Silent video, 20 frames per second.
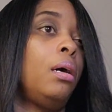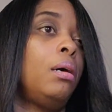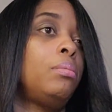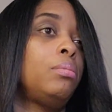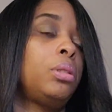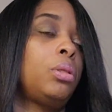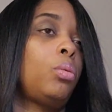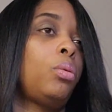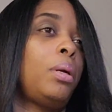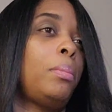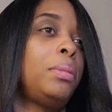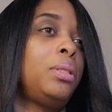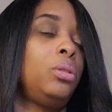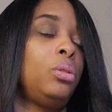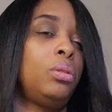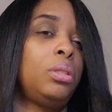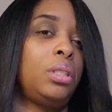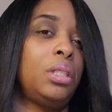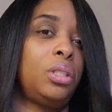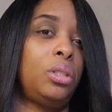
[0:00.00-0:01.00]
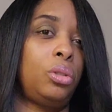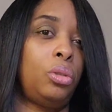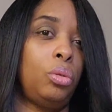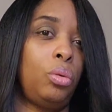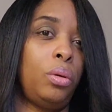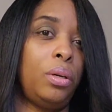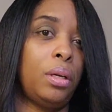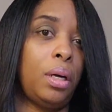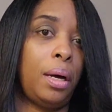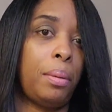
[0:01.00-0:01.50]
So what I'm gonna do is just
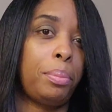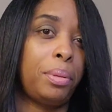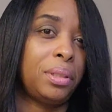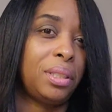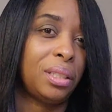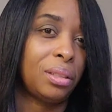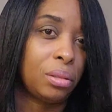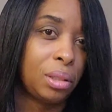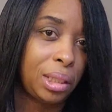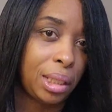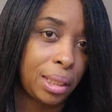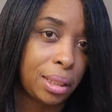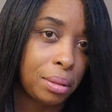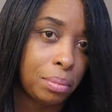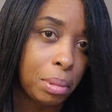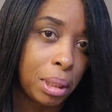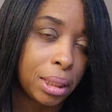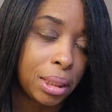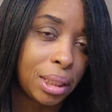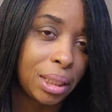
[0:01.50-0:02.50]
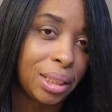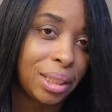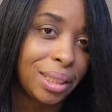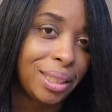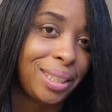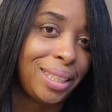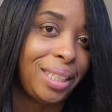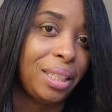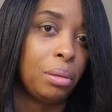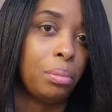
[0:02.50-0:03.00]
do it up until 6 months and
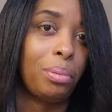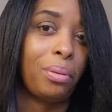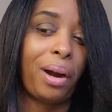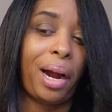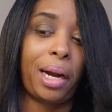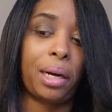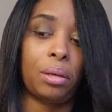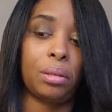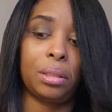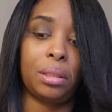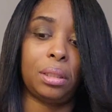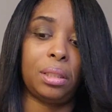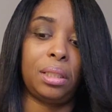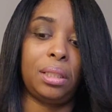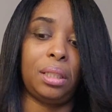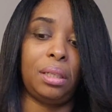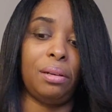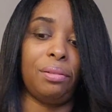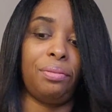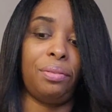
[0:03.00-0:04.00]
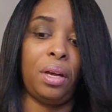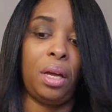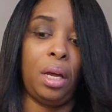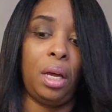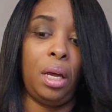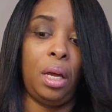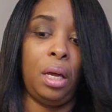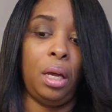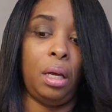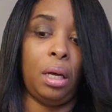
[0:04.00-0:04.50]
just see the progress and see if
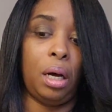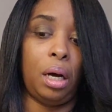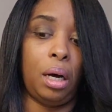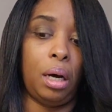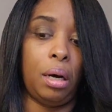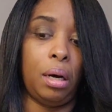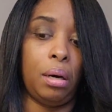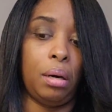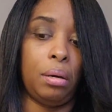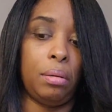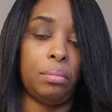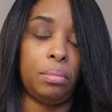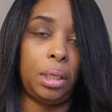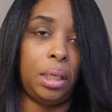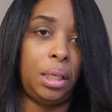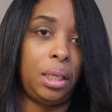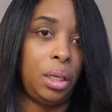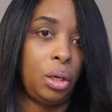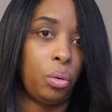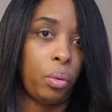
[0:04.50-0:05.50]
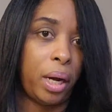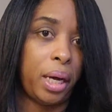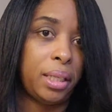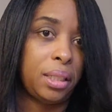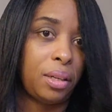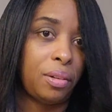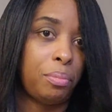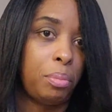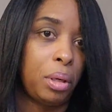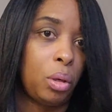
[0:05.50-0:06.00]
any
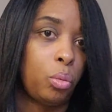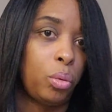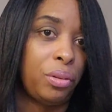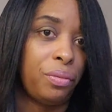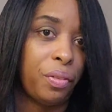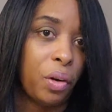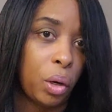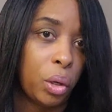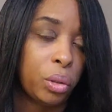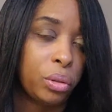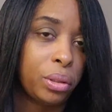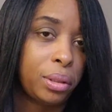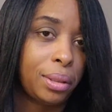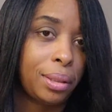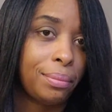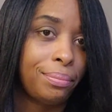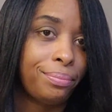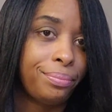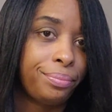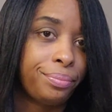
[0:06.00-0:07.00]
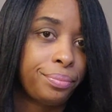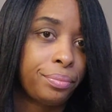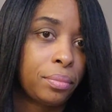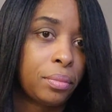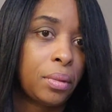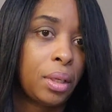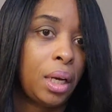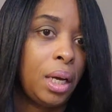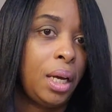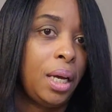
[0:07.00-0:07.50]
grays have been reversed.
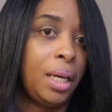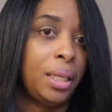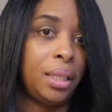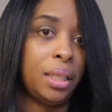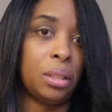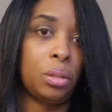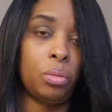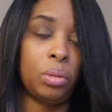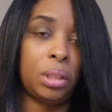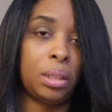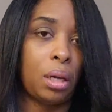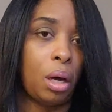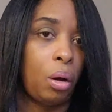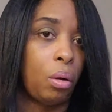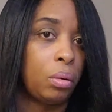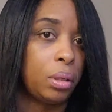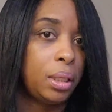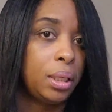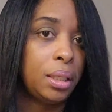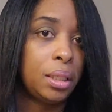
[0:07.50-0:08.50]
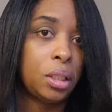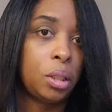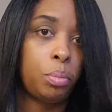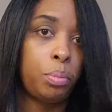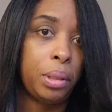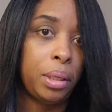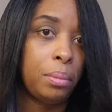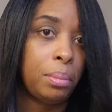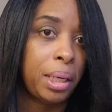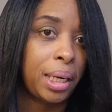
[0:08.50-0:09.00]
This was only an
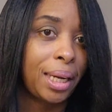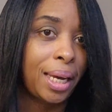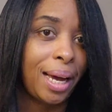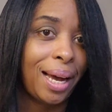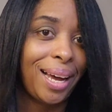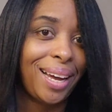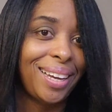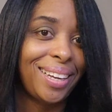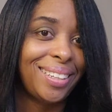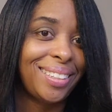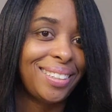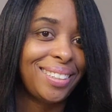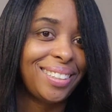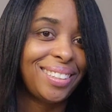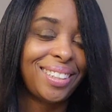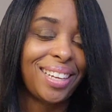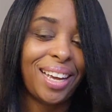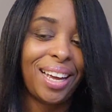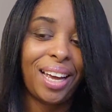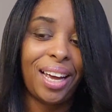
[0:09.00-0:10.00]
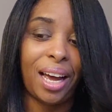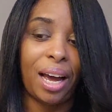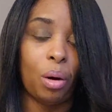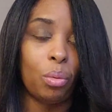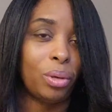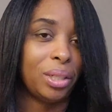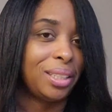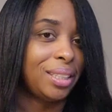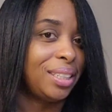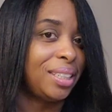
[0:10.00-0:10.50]
experiment, guys. I
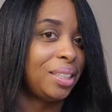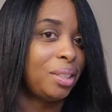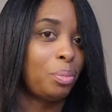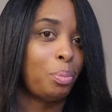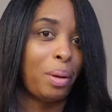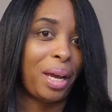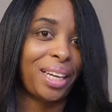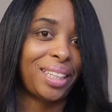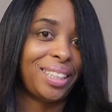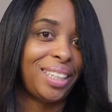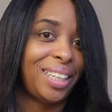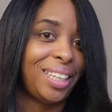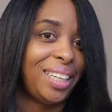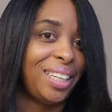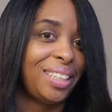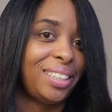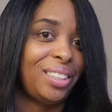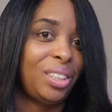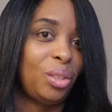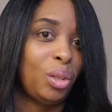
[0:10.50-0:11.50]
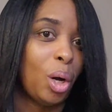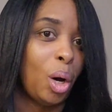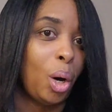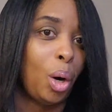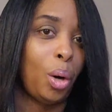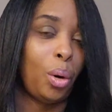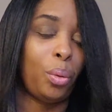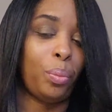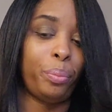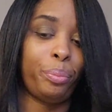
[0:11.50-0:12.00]
wasn't expecting, you
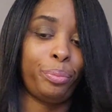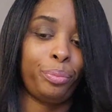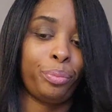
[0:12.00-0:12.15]
know,